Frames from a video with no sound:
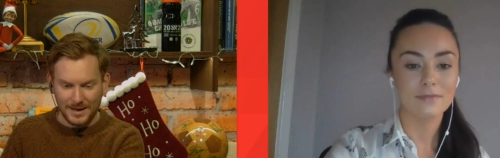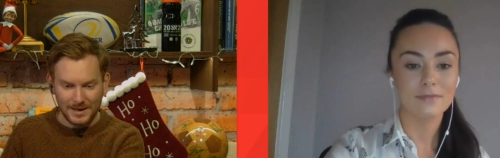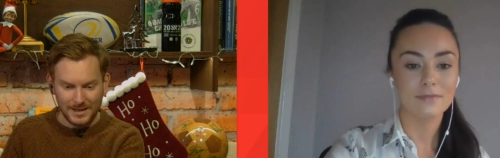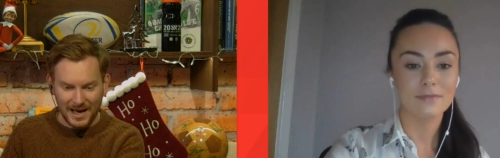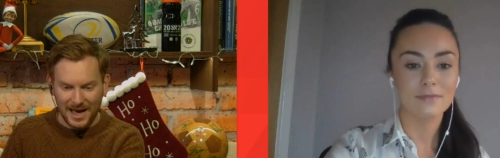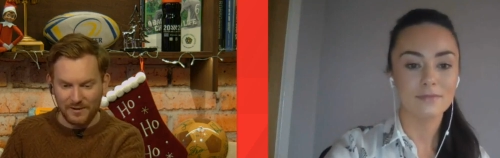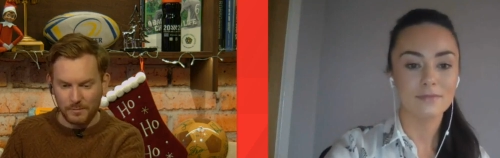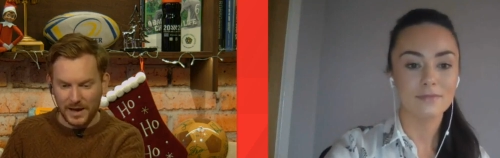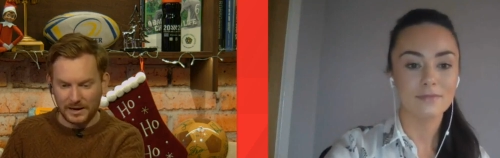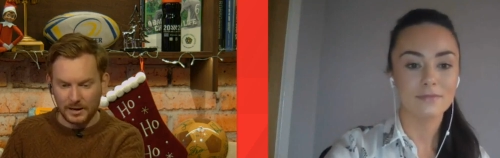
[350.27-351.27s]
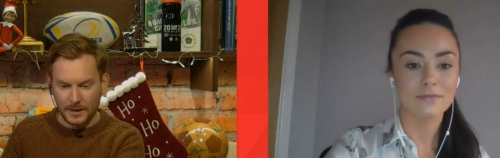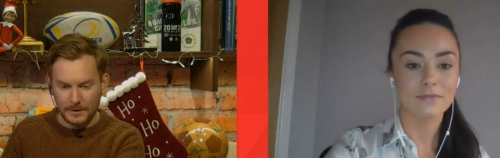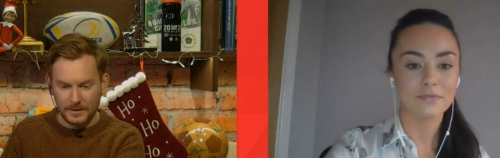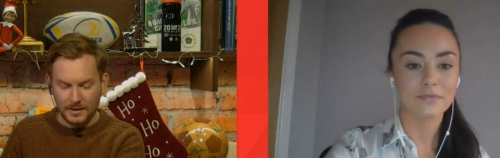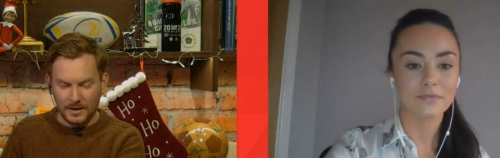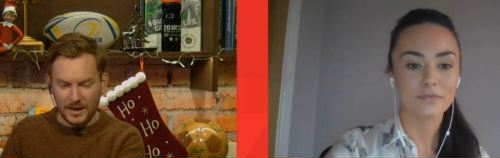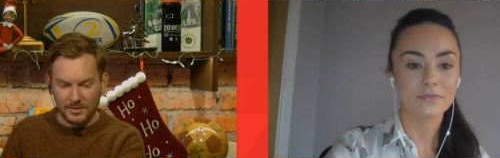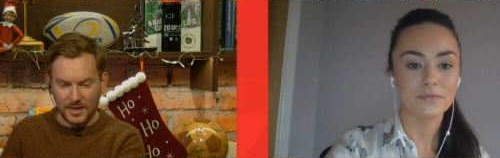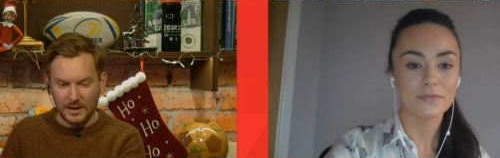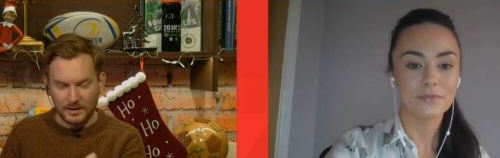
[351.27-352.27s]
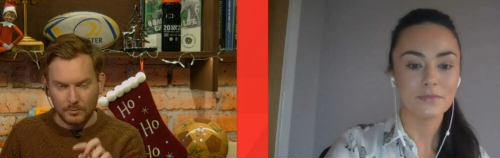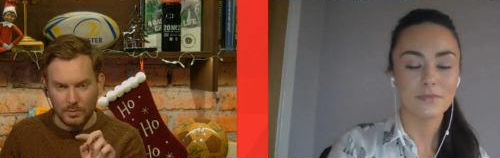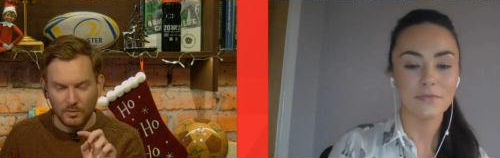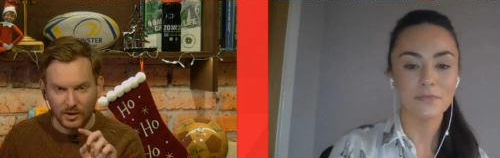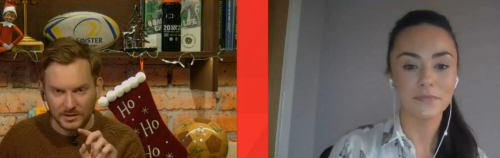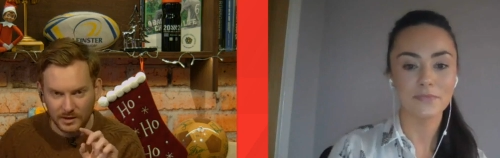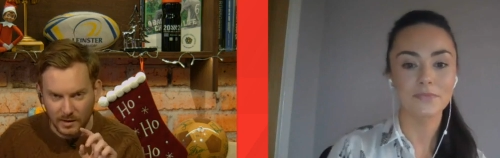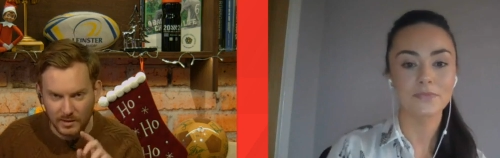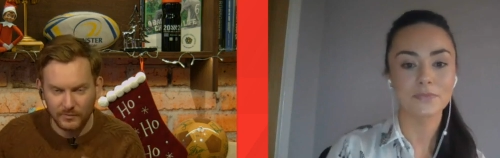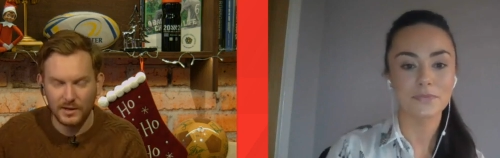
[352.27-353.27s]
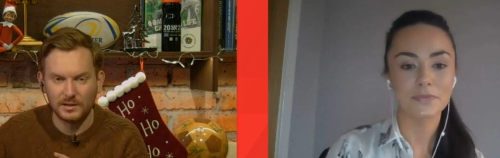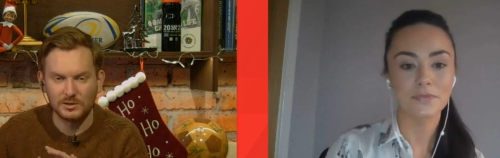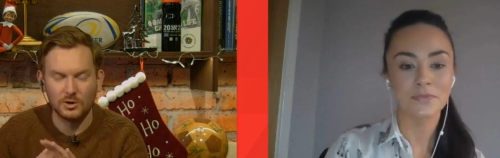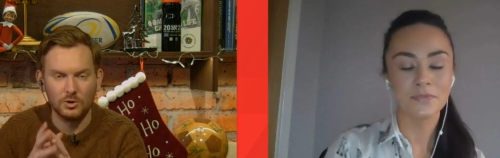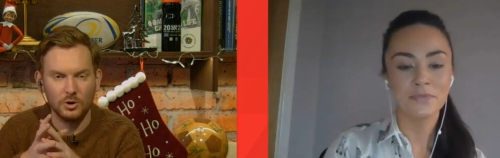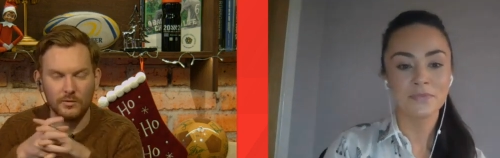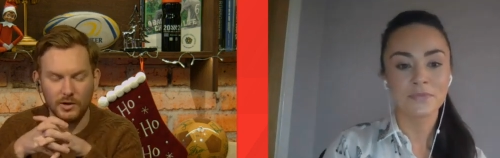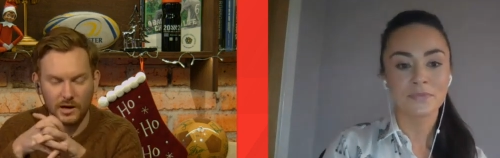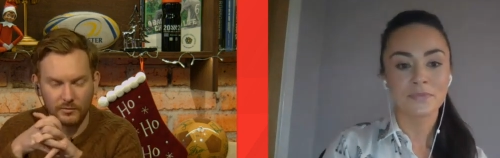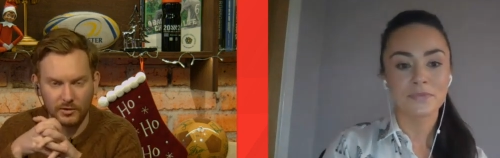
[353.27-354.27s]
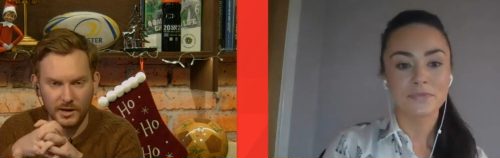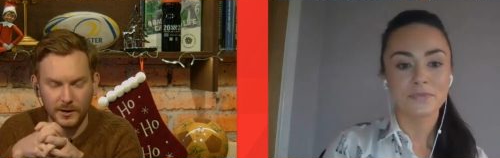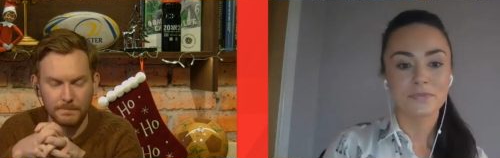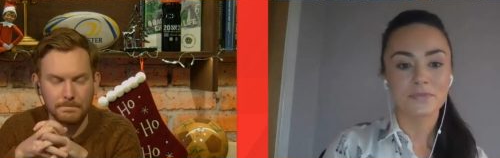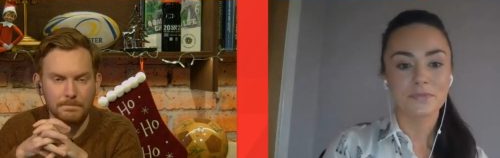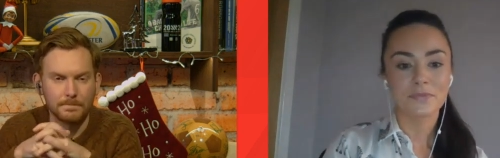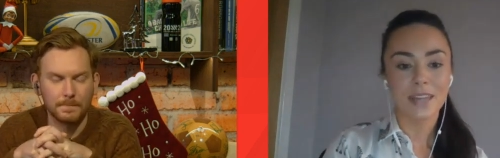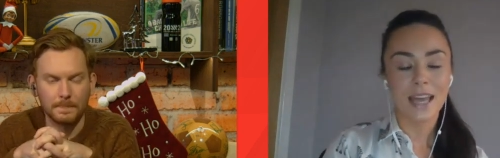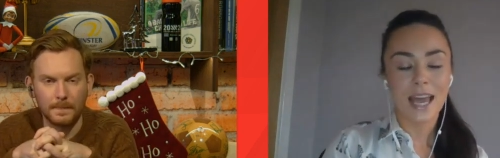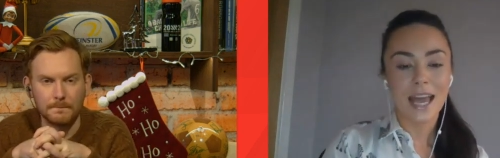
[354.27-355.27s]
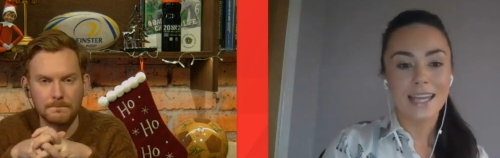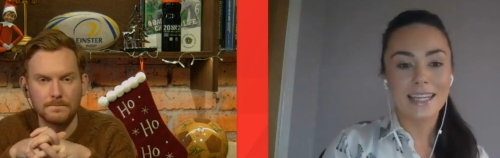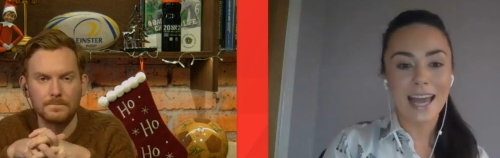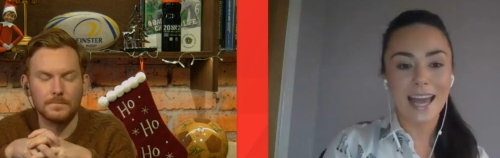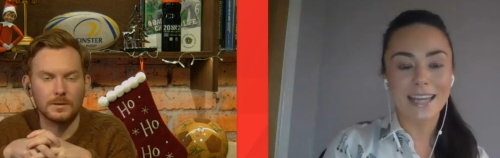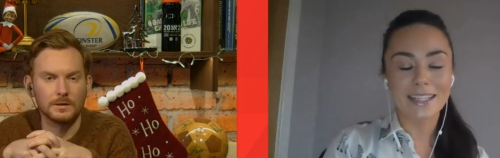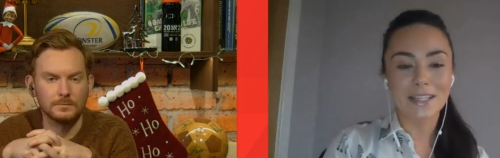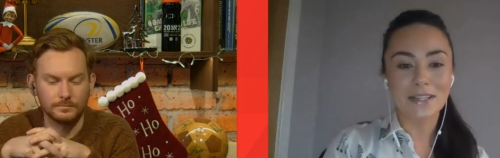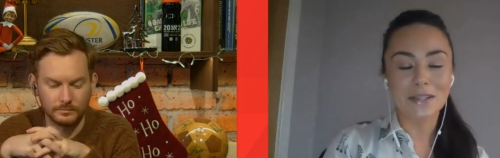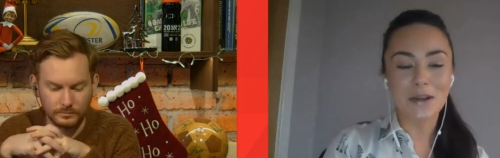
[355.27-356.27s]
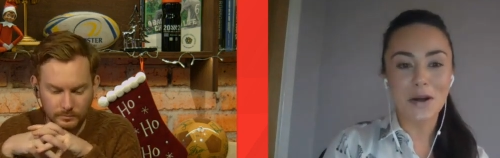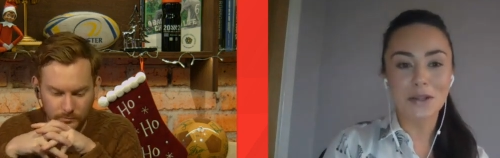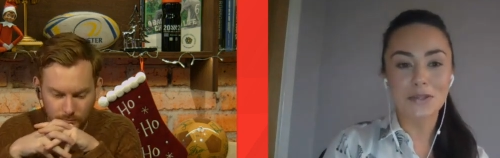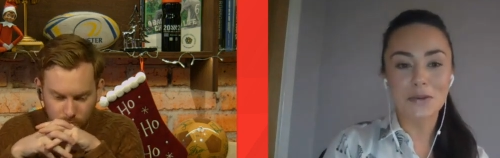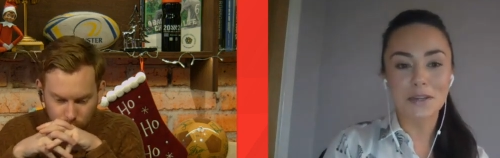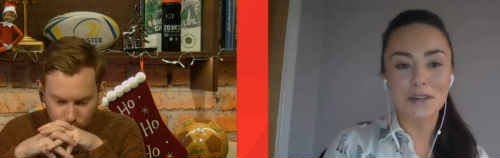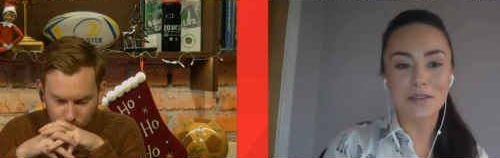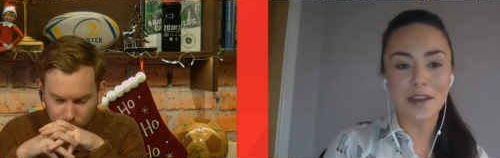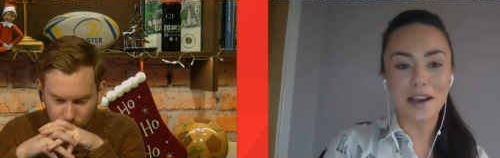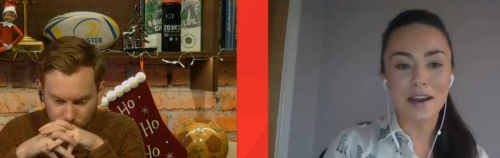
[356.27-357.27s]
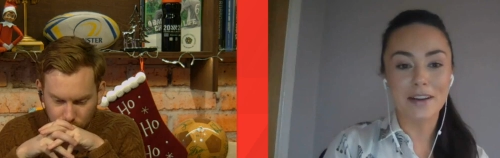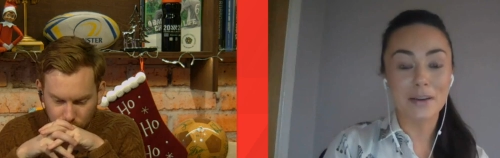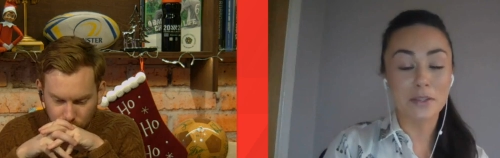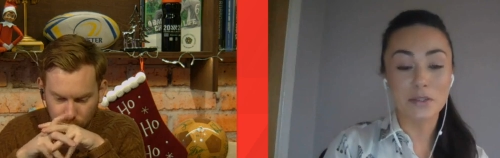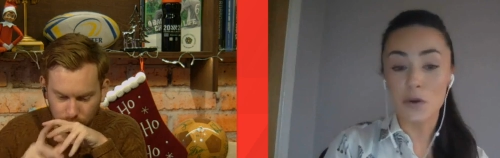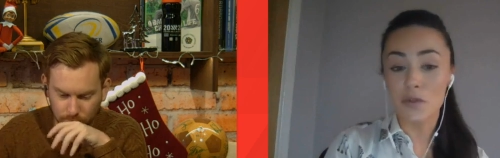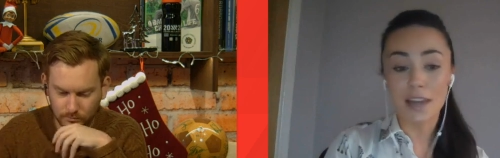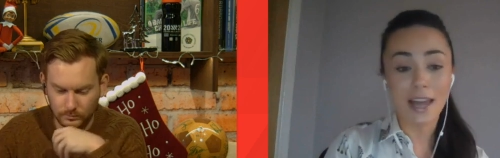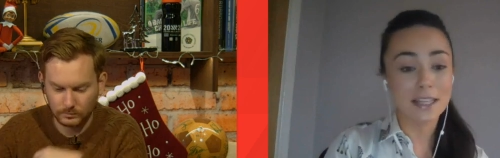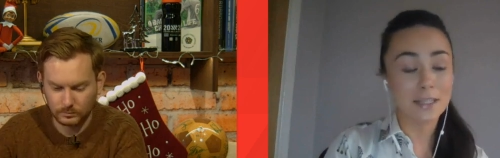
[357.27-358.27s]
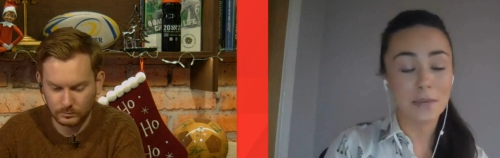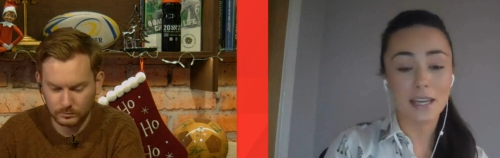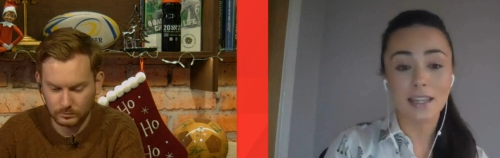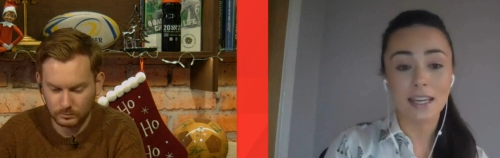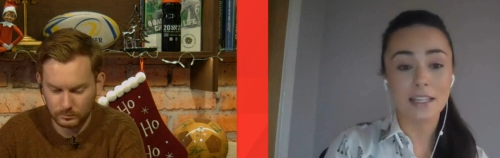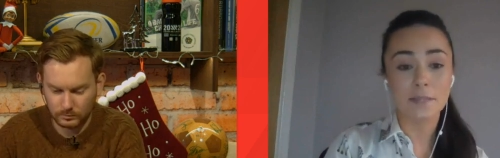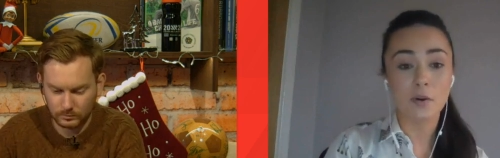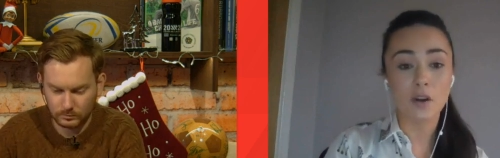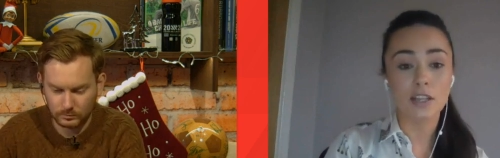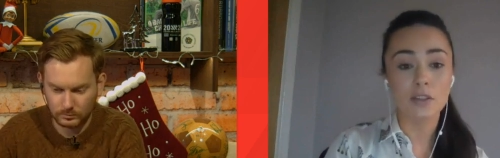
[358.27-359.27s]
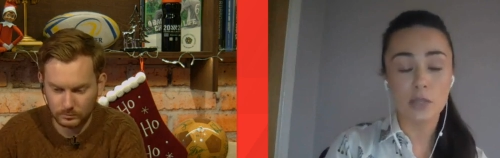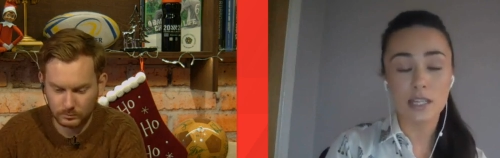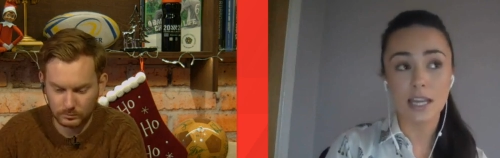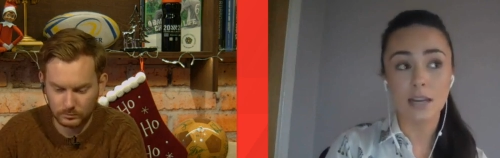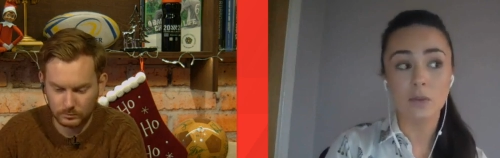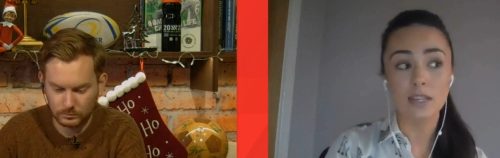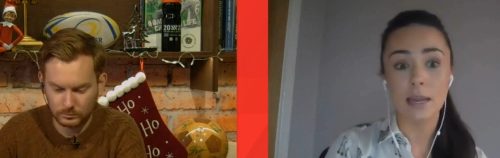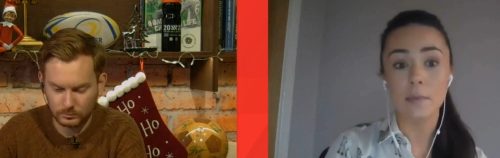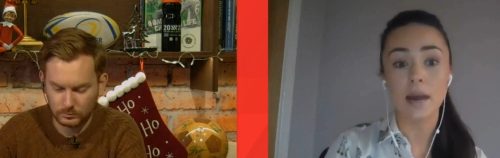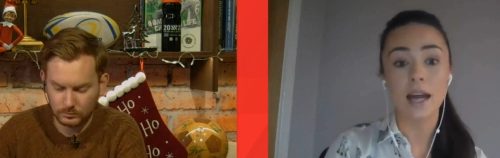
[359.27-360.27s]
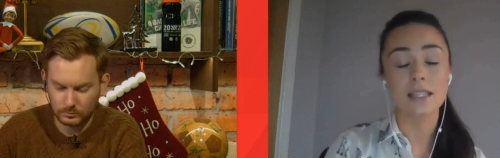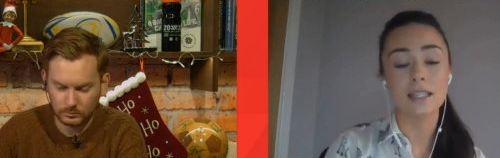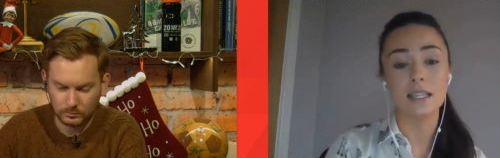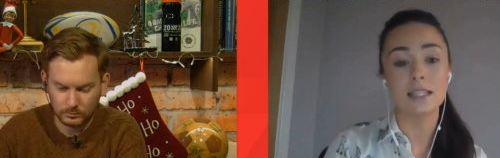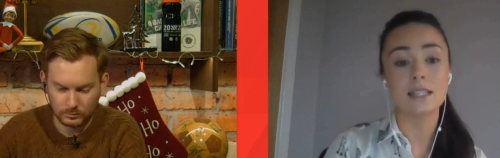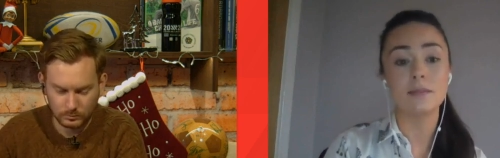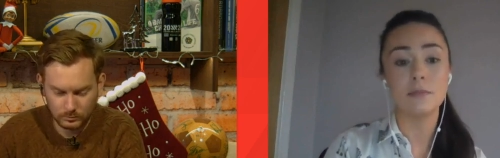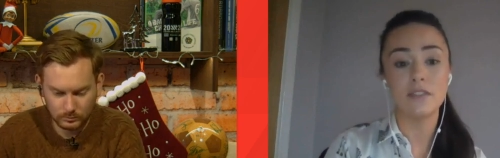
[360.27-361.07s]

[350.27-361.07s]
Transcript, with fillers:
Speaker 1: in the half back line. And then we move on to the midfield. So who have you gone for here?
Speaker 2: Yeah, it's it's an all Dublin affair. It was tough again to pick this, but I just think with the impact that this